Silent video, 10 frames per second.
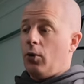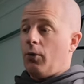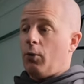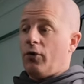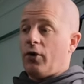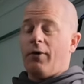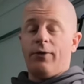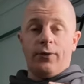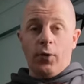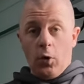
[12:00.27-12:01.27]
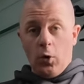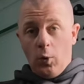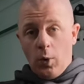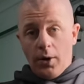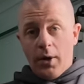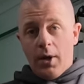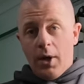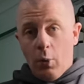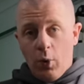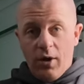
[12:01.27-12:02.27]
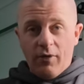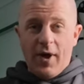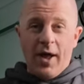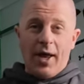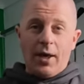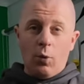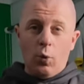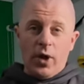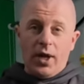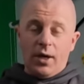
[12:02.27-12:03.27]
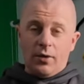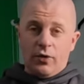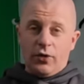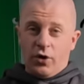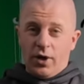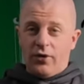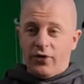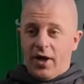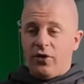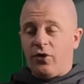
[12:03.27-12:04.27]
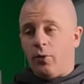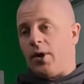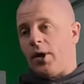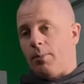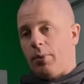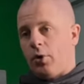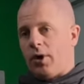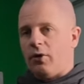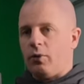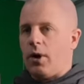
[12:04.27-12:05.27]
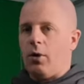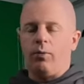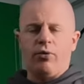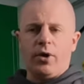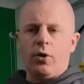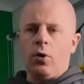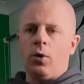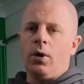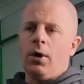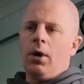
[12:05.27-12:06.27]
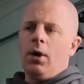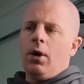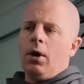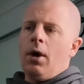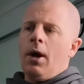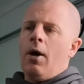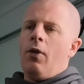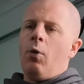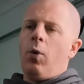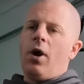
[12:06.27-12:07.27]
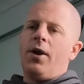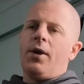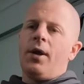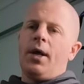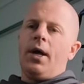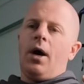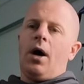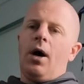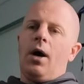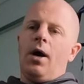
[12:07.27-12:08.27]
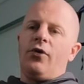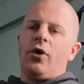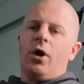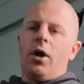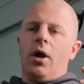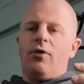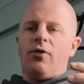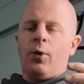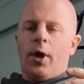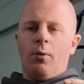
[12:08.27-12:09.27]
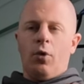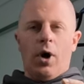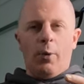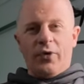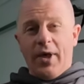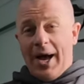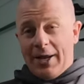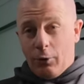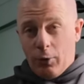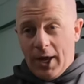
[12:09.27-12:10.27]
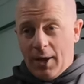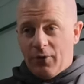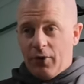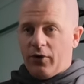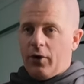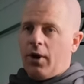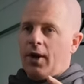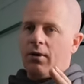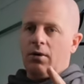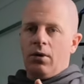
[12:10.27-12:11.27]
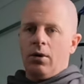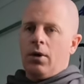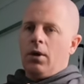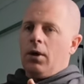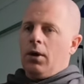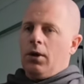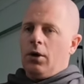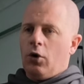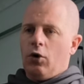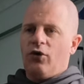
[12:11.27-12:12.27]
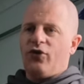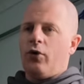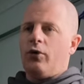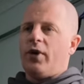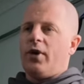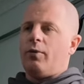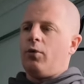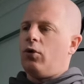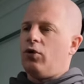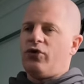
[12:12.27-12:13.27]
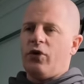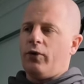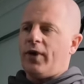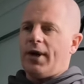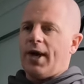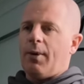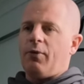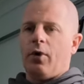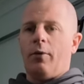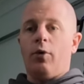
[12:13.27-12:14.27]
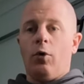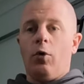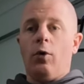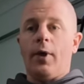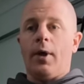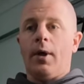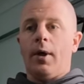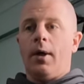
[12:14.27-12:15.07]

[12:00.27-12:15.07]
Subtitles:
one, one's got a full one with a Wii docking station where you can plug in as well. Pretty cool. The one has got a lot of like more, I would say, adult games. So it's got like your Call of Duty is more shooting games. So I put all the